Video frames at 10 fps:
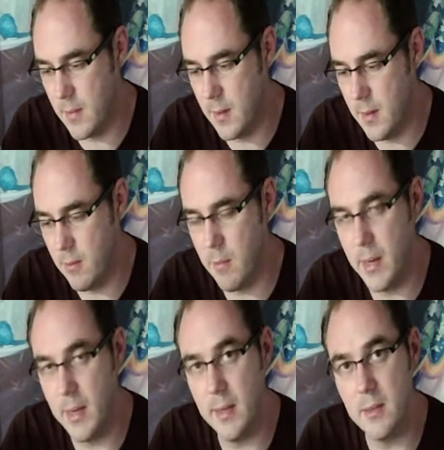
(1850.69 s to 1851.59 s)
your
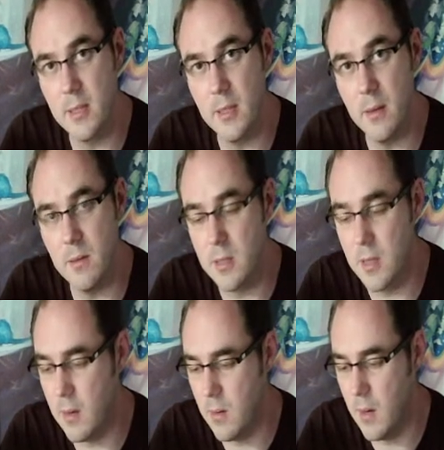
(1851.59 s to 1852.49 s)
remaining two. So
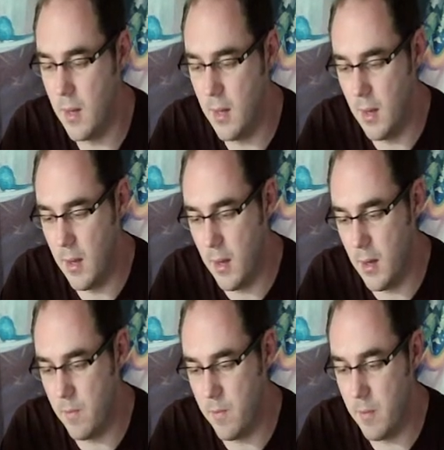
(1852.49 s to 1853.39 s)

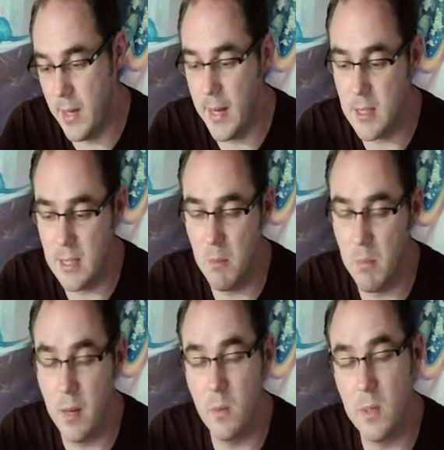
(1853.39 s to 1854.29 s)
for me, actually, the
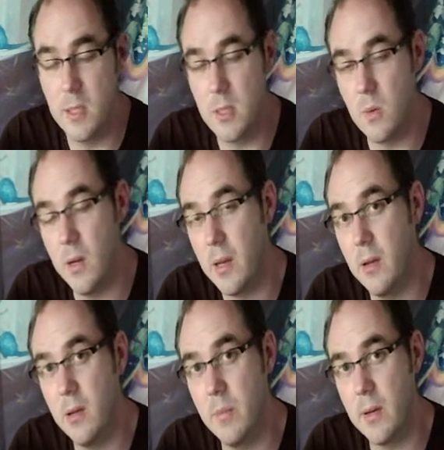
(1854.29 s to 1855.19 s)
Blood Witch is quite
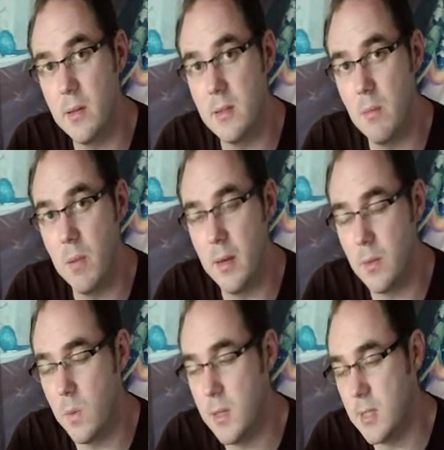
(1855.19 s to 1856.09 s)
good, because the Blood
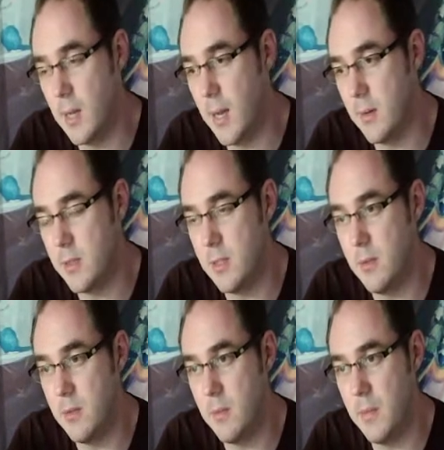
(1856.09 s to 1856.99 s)
Witch allows you
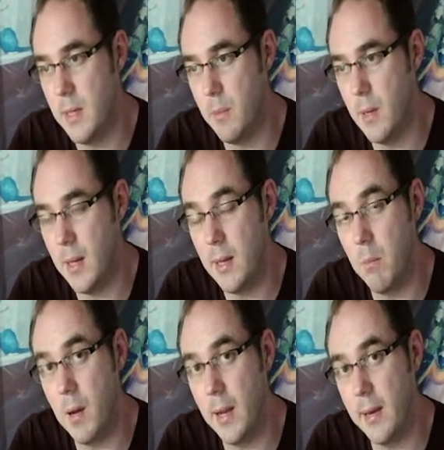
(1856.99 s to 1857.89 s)
to manipulate the
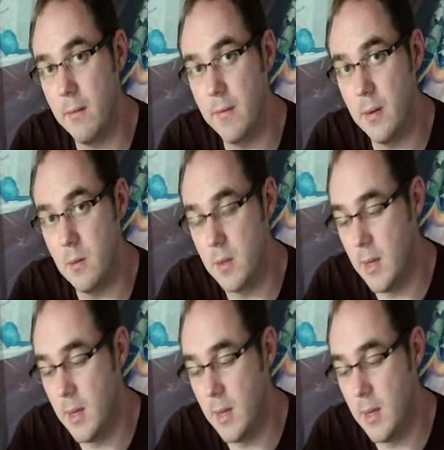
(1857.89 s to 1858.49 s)
playing field.